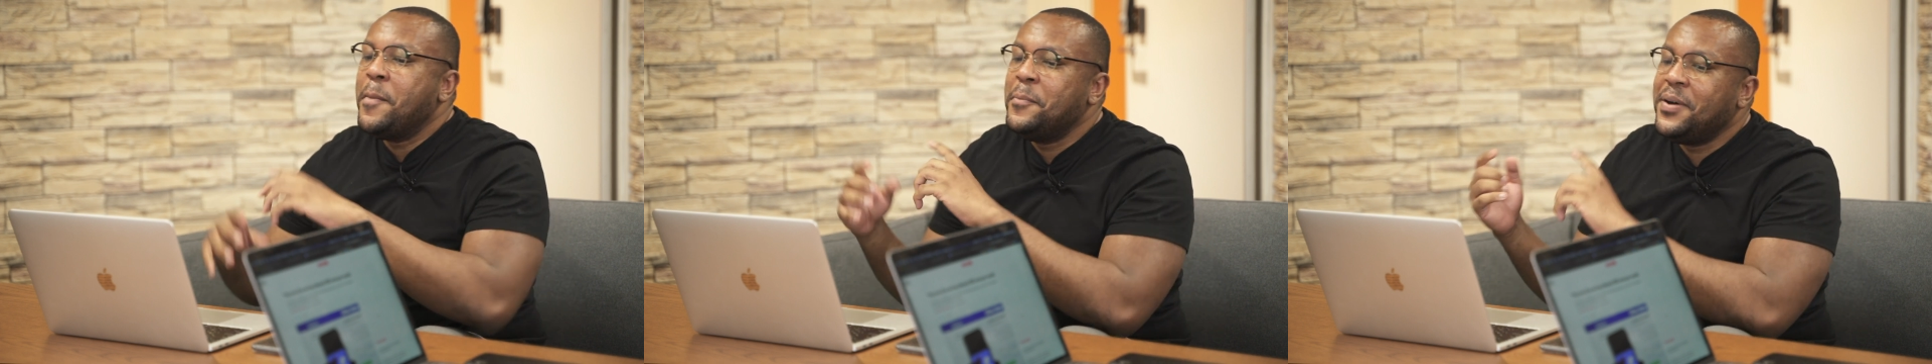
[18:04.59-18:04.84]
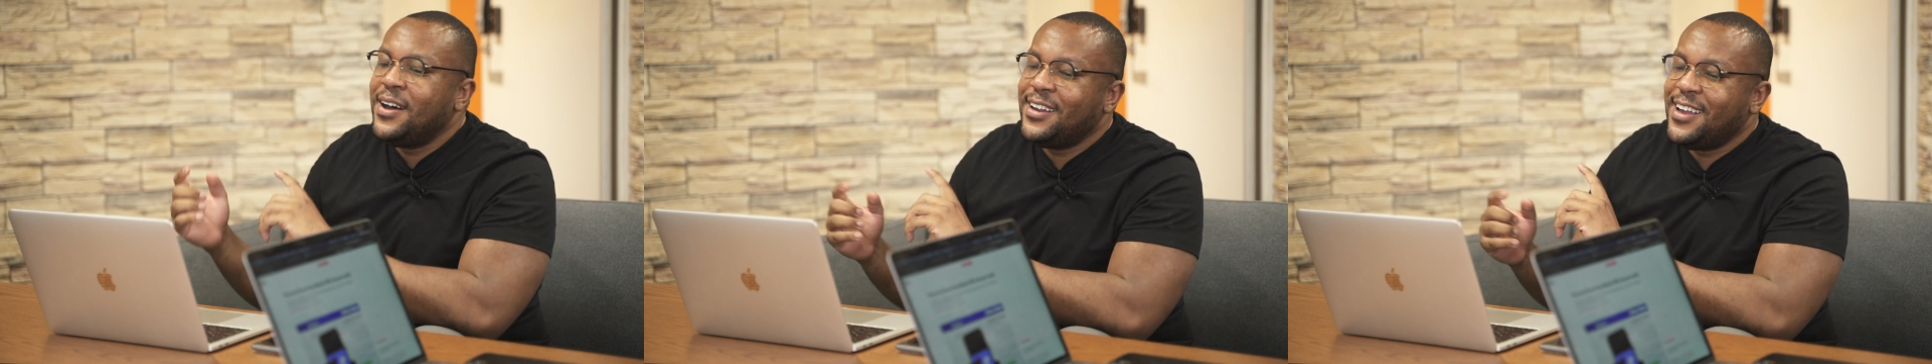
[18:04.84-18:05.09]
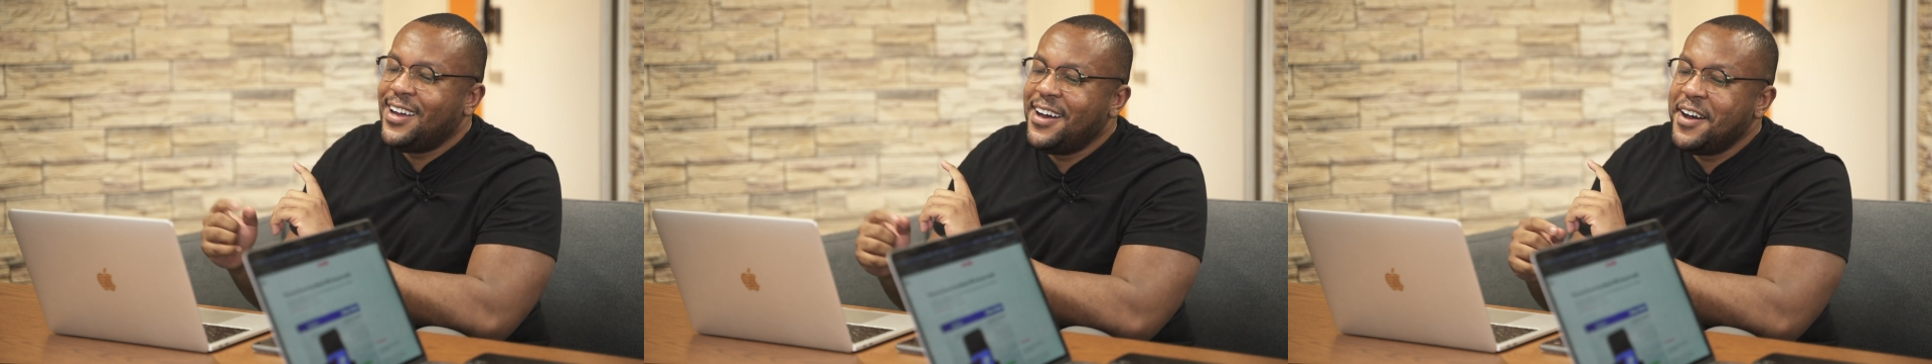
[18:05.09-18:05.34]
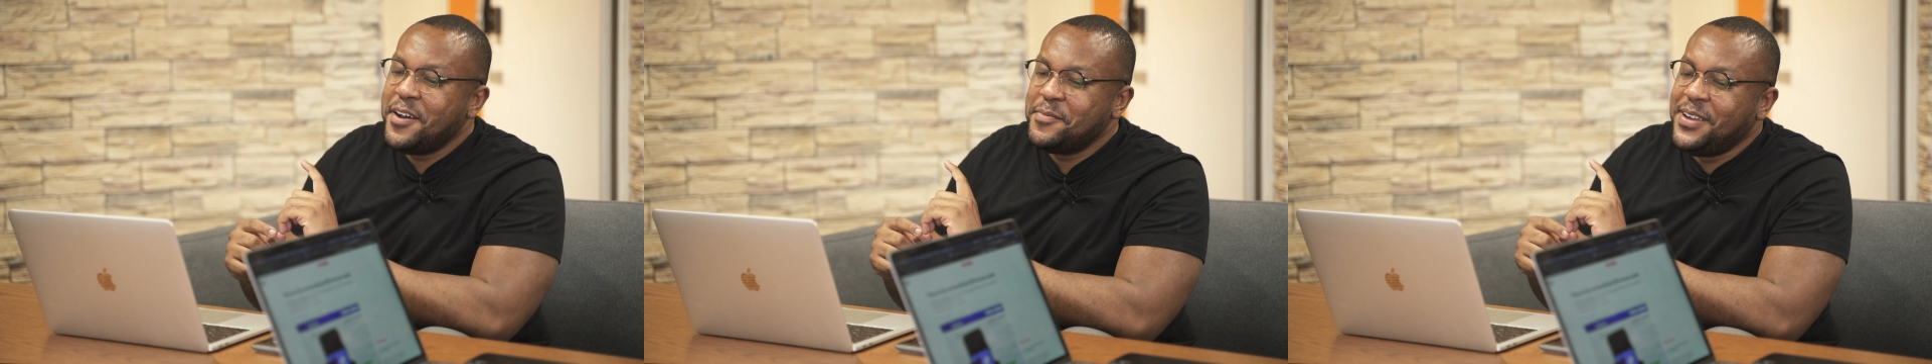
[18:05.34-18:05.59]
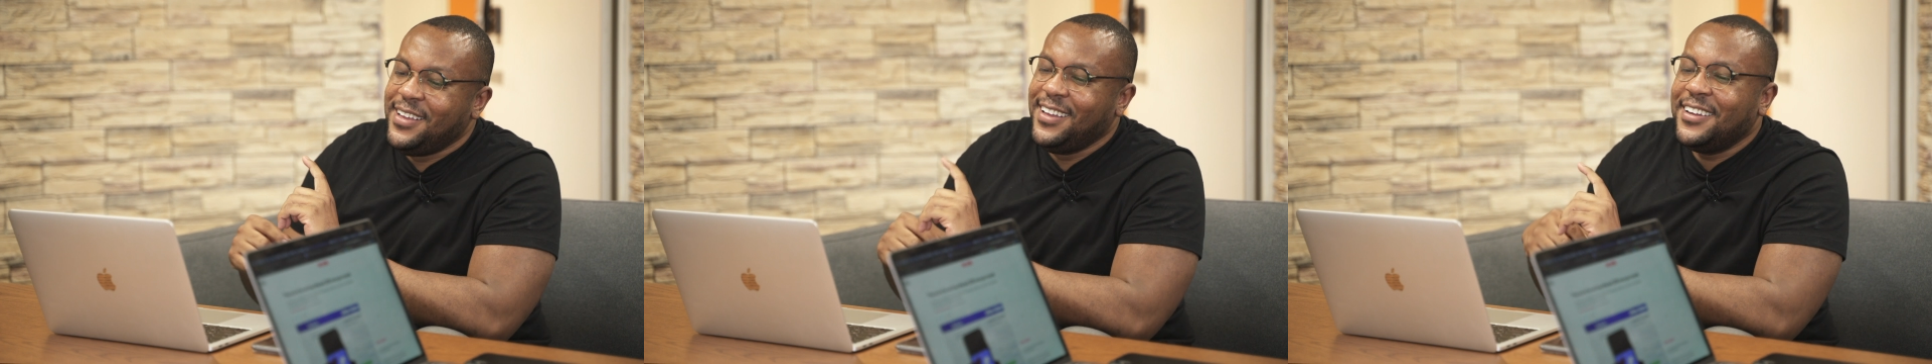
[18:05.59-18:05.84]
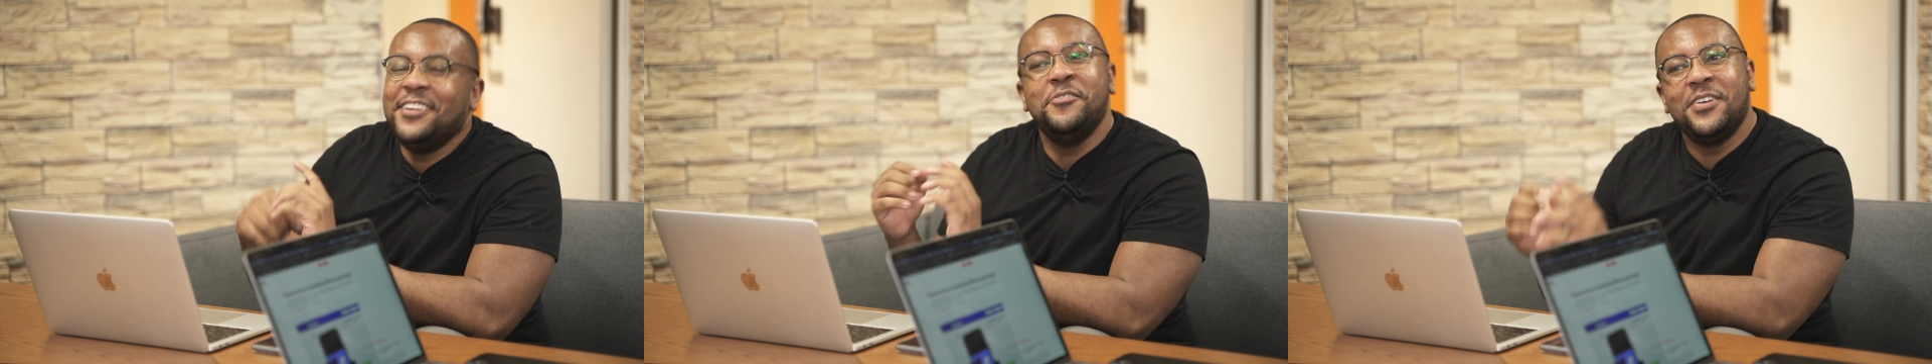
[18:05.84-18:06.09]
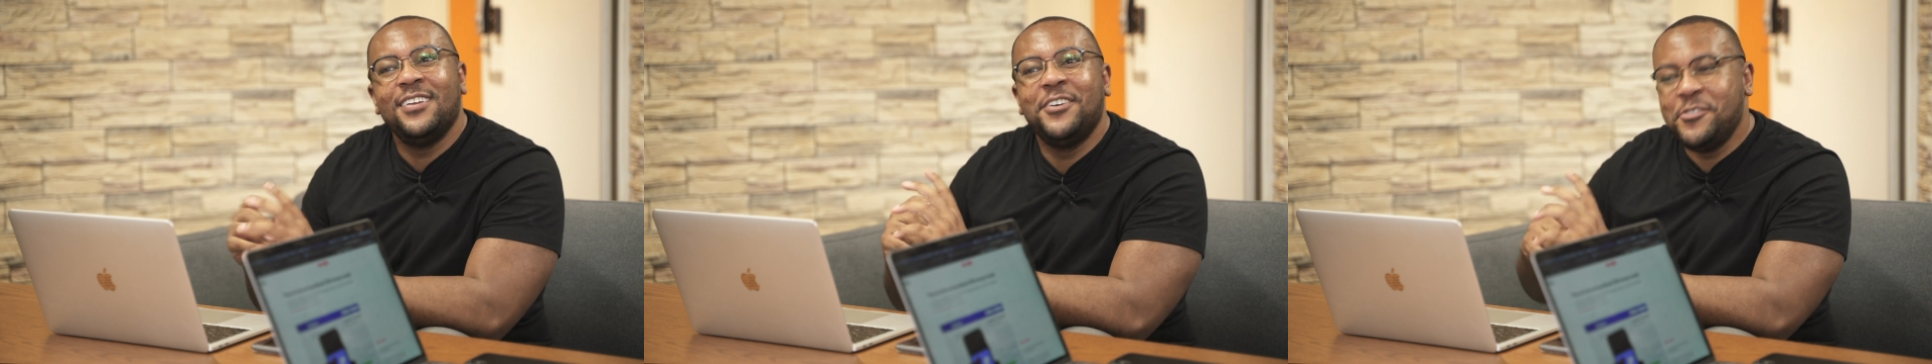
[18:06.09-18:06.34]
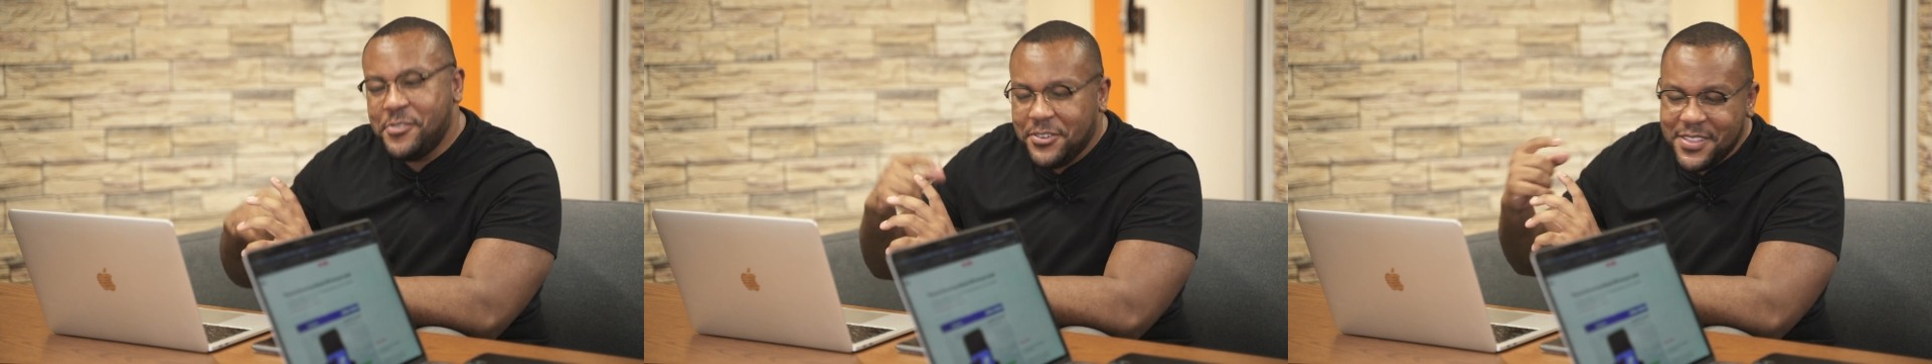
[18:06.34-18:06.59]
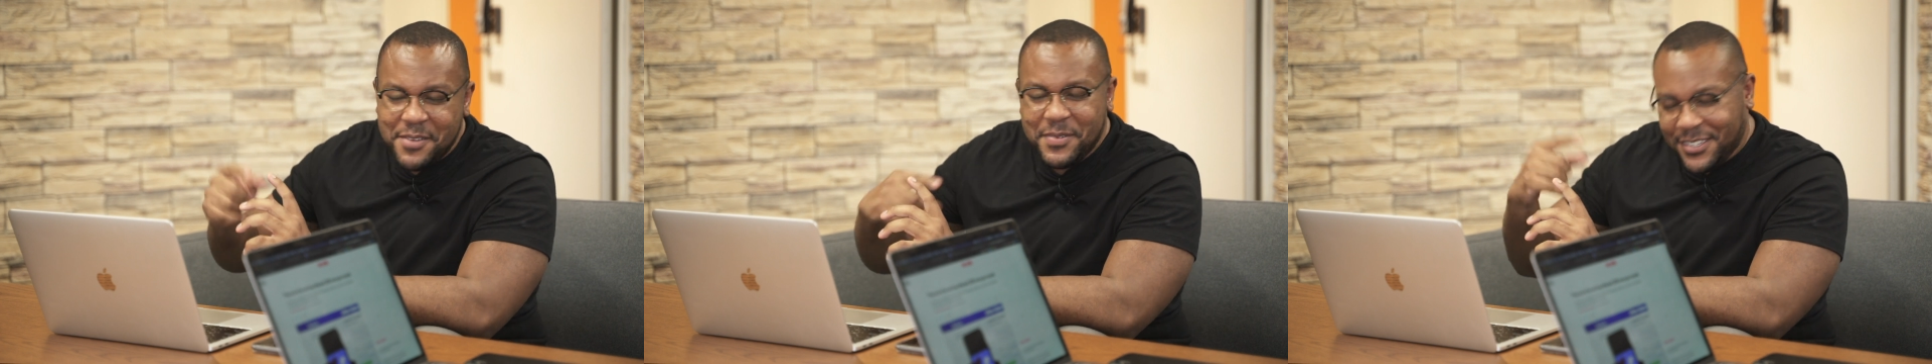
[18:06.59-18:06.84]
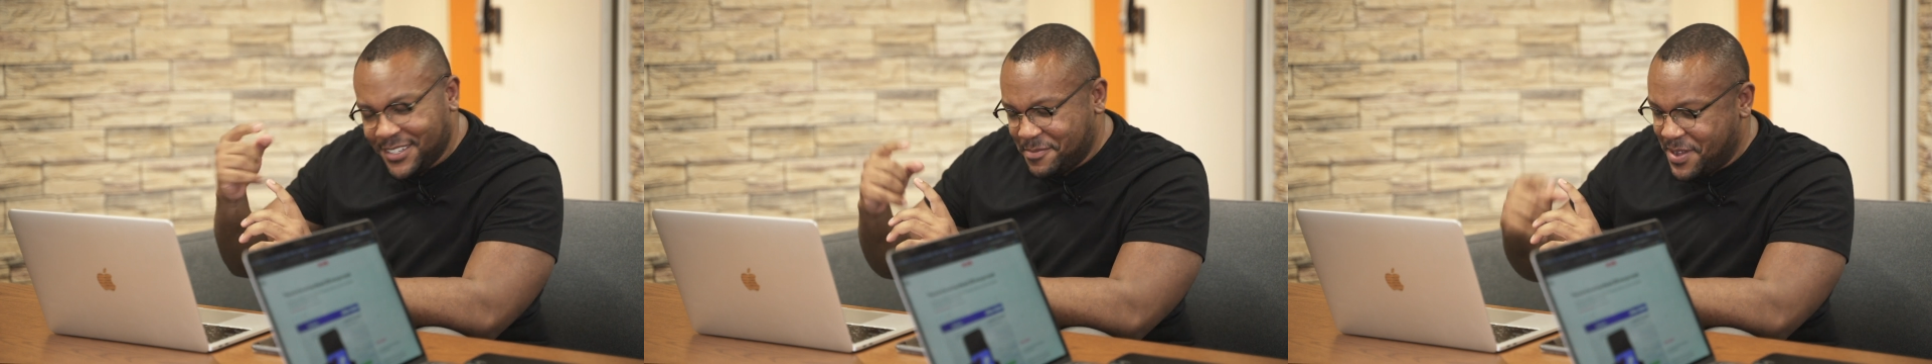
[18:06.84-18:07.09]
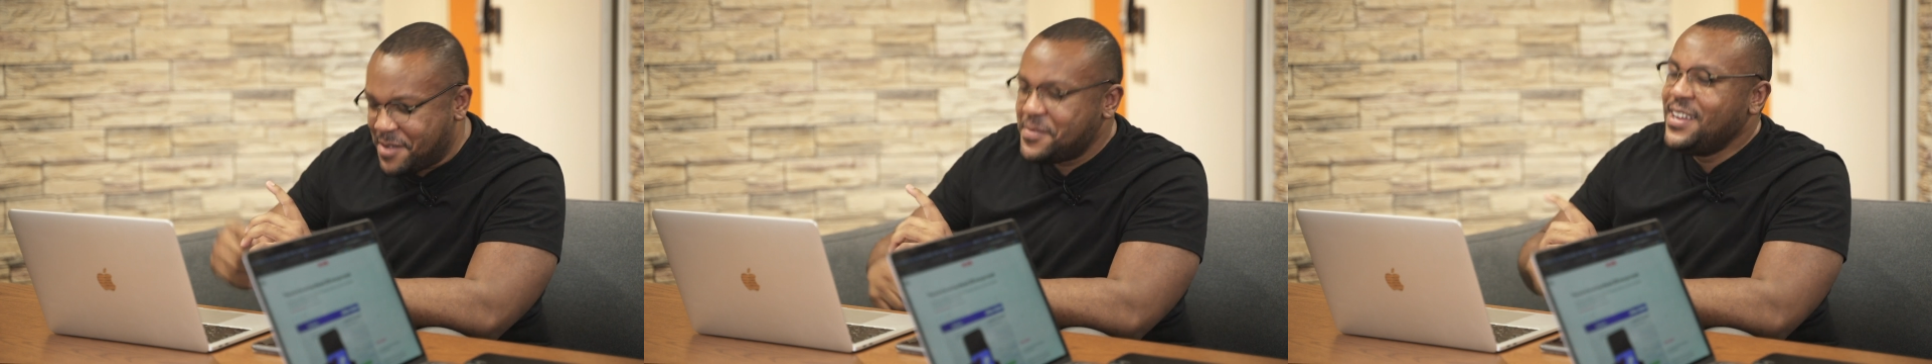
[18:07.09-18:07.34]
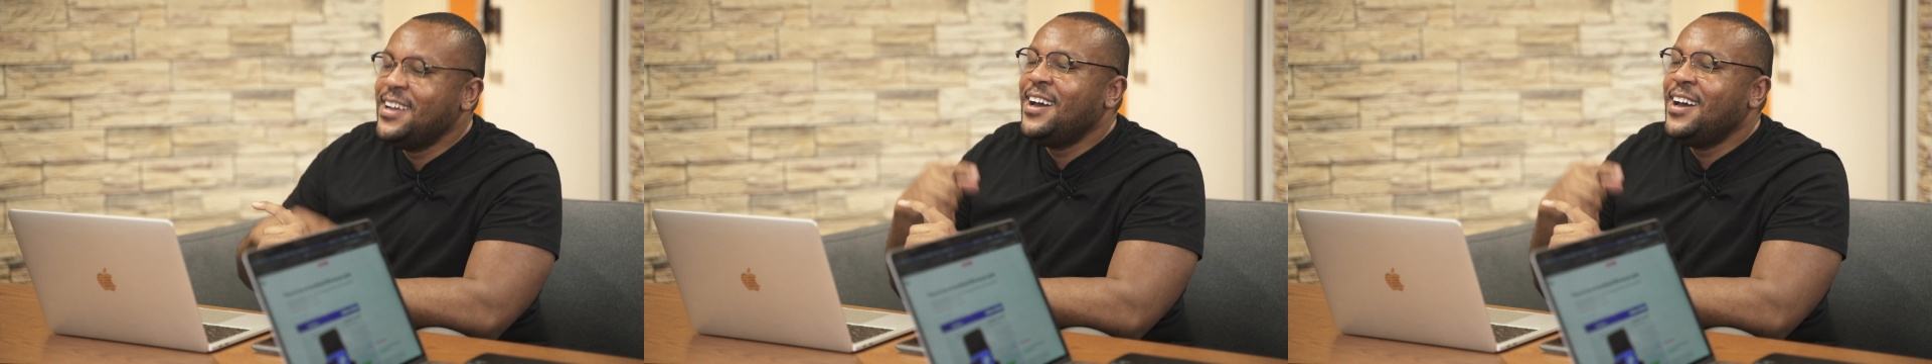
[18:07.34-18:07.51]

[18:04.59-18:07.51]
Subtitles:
but you can Google them and look them up.